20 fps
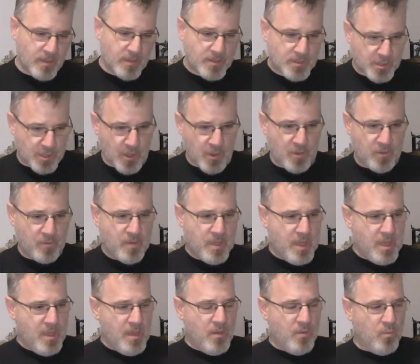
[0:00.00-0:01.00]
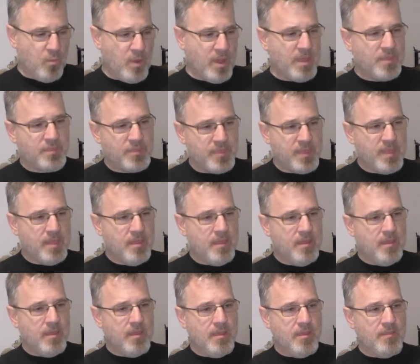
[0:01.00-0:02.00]
So with
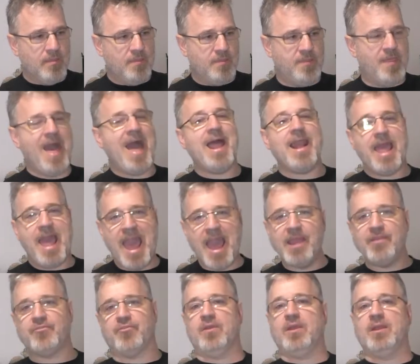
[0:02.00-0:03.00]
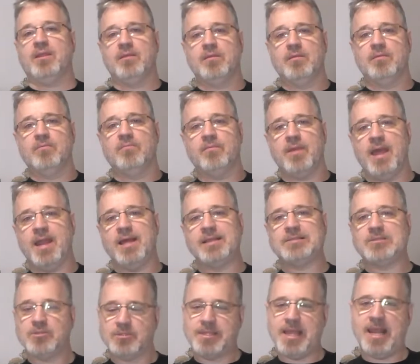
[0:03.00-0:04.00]
that hatred, right, I
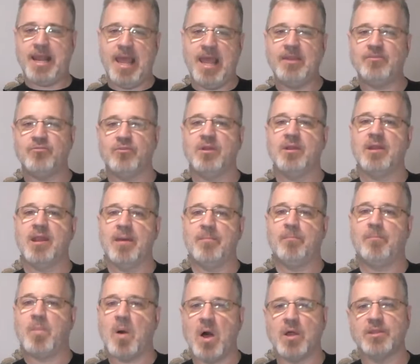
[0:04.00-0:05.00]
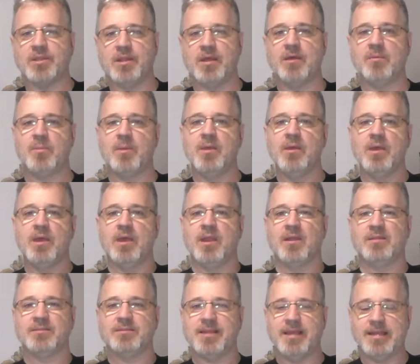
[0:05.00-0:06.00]
took that hatred and I balled it up
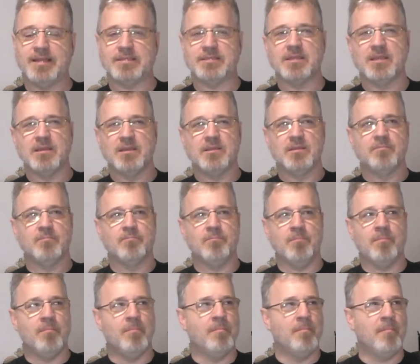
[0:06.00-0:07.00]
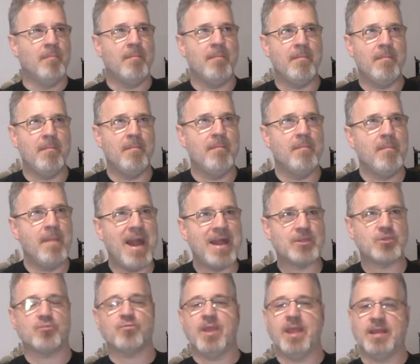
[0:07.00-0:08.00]
and I let it
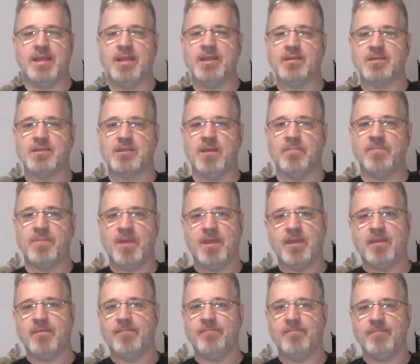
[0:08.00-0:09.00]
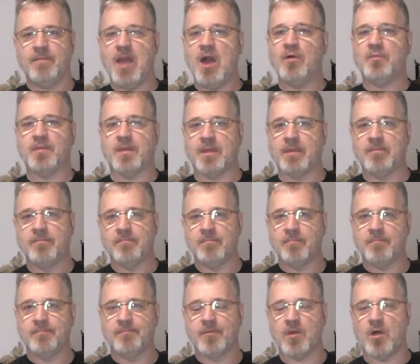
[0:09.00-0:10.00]
maturate into something healthy
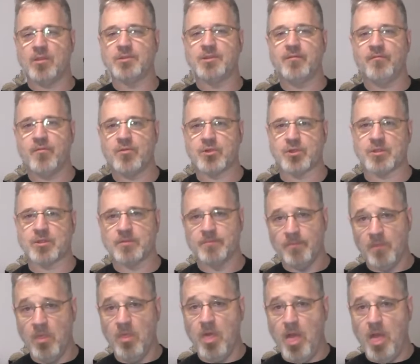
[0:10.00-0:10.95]
called conversions.